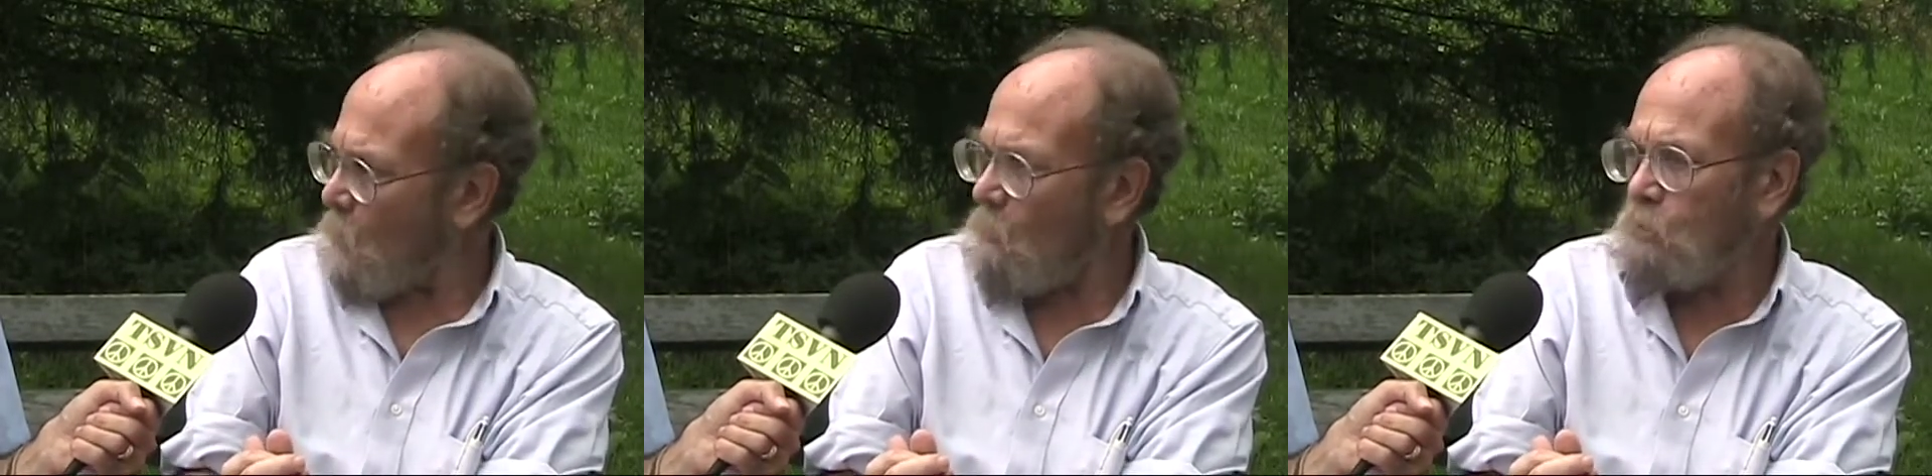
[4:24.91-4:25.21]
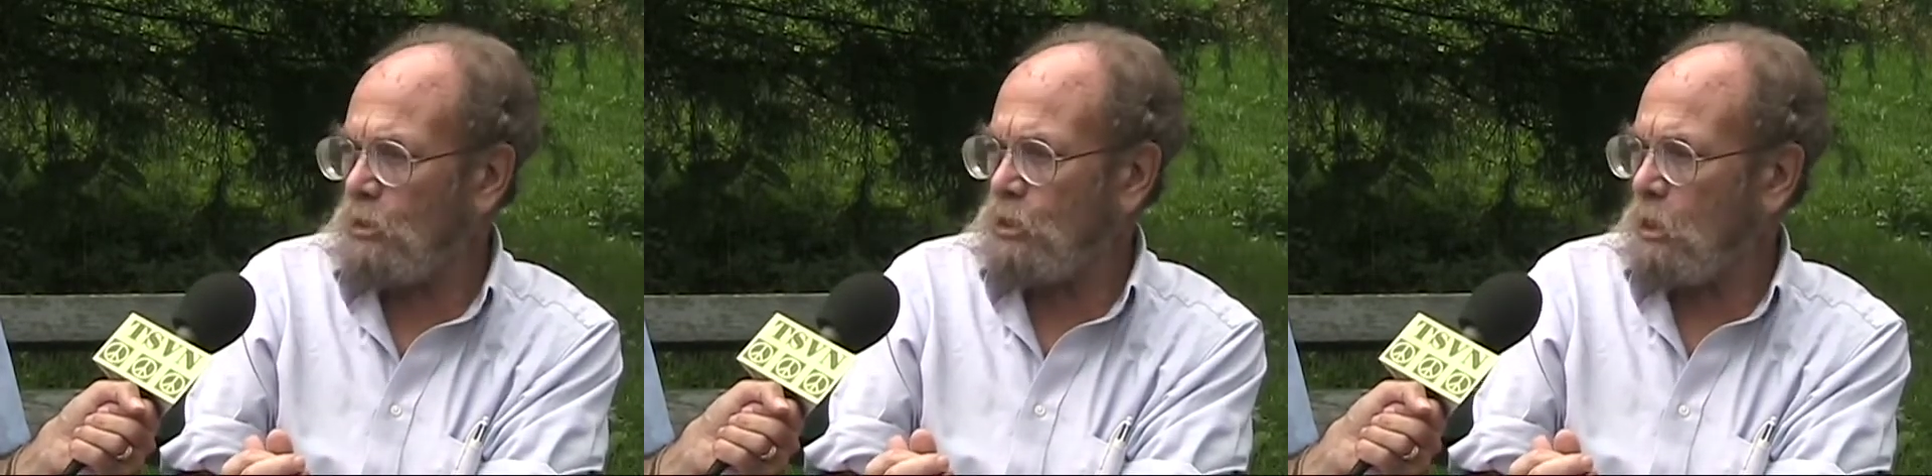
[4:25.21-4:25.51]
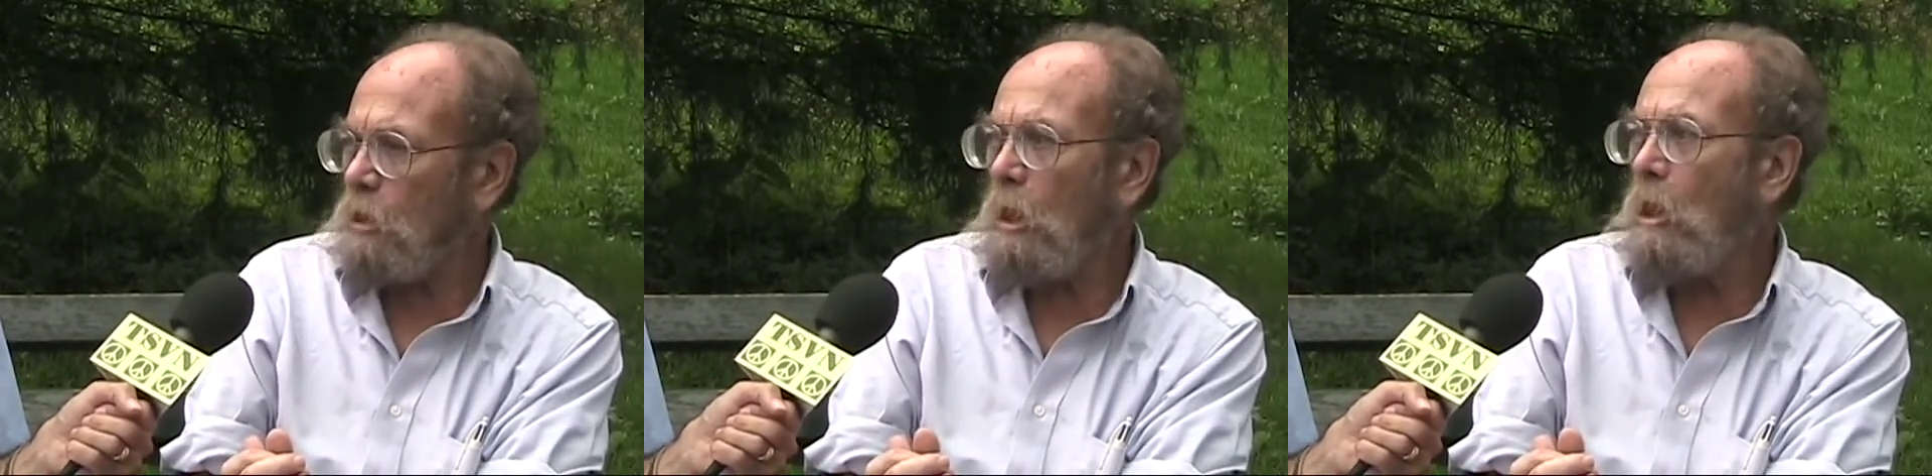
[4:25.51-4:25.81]
publish
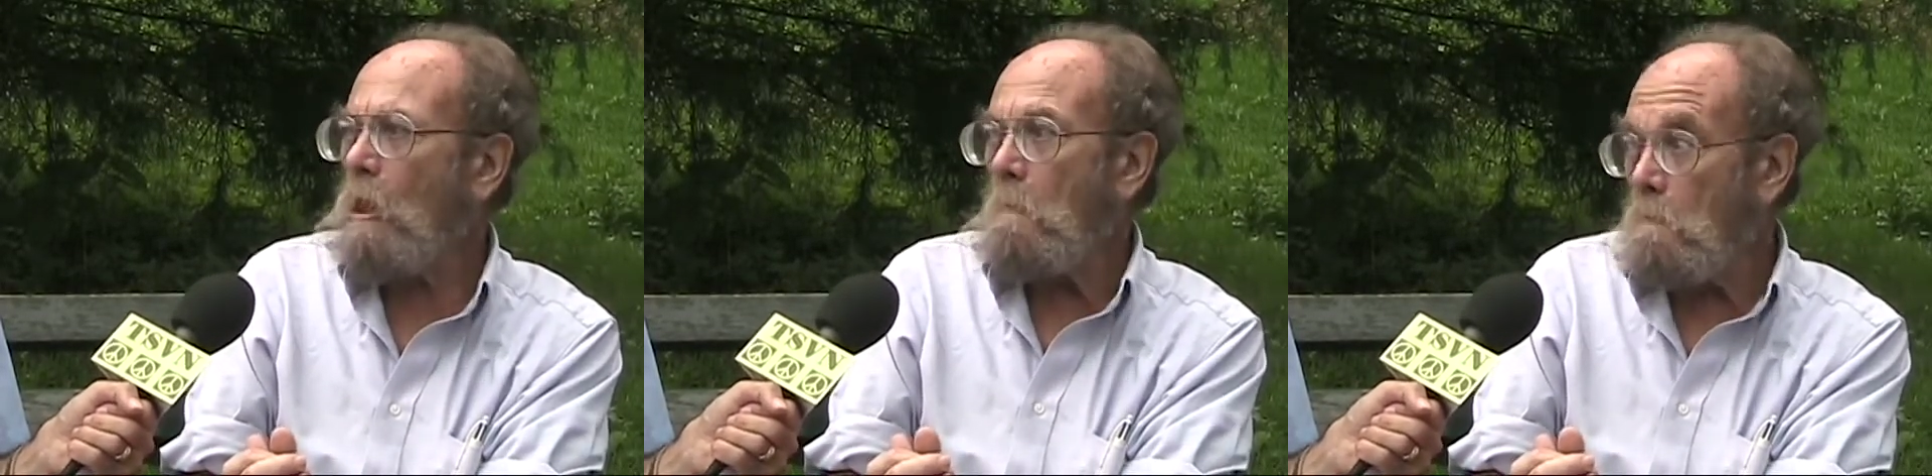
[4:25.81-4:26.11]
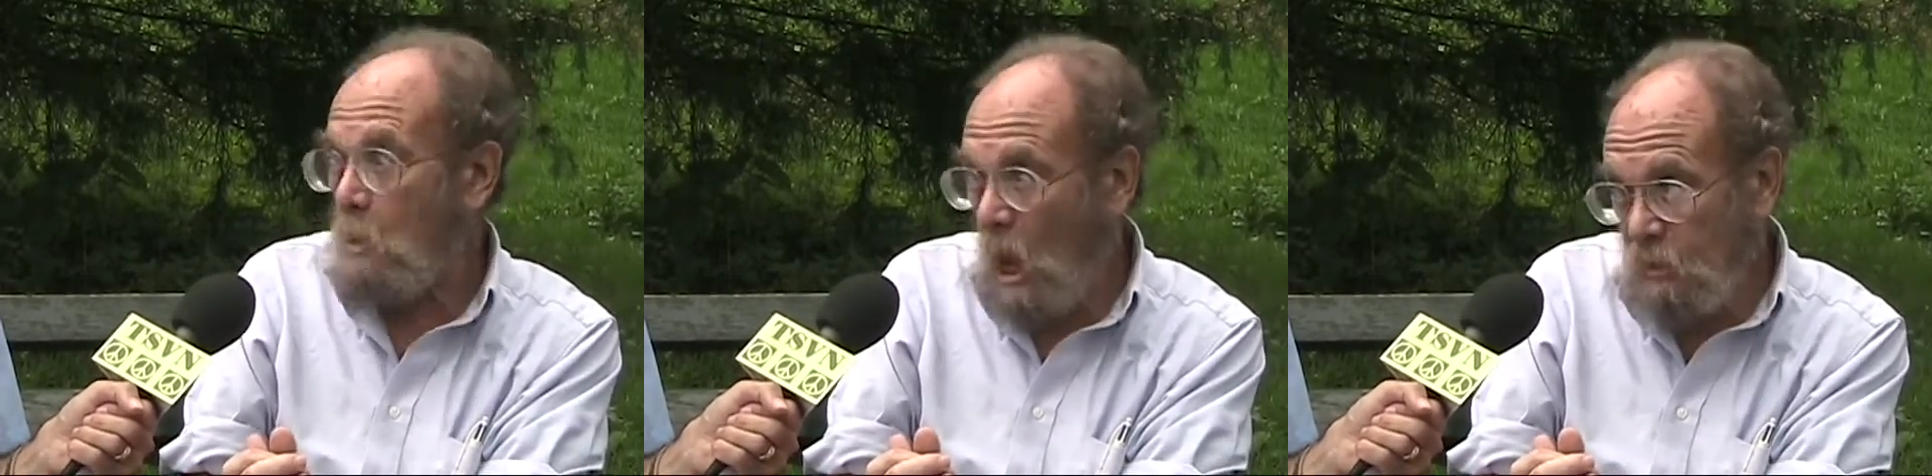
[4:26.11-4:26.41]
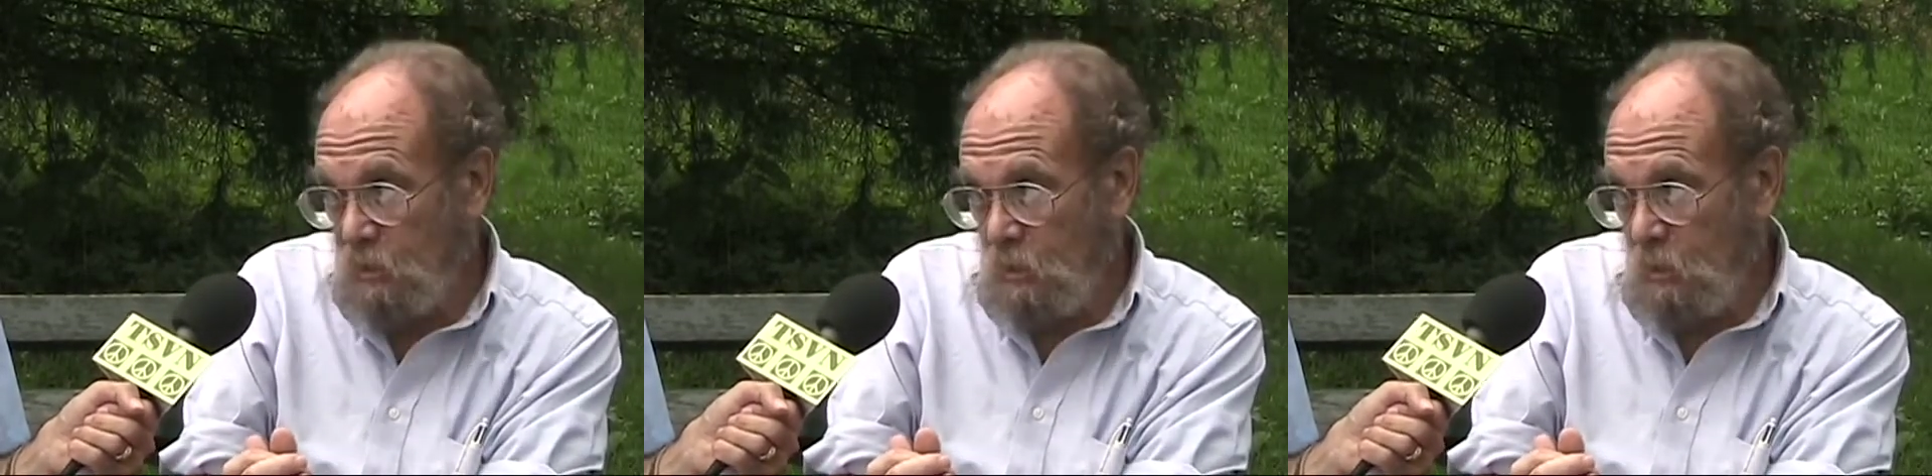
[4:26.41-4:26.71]
it,
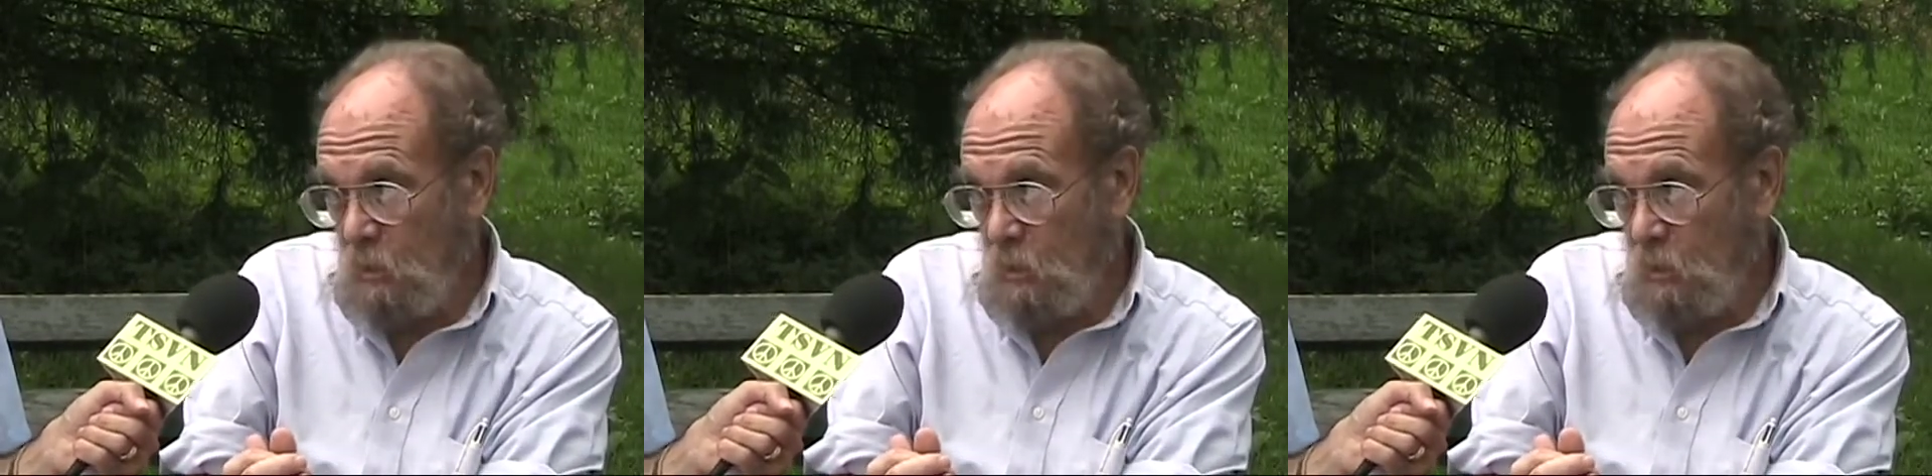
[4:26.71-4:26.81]
but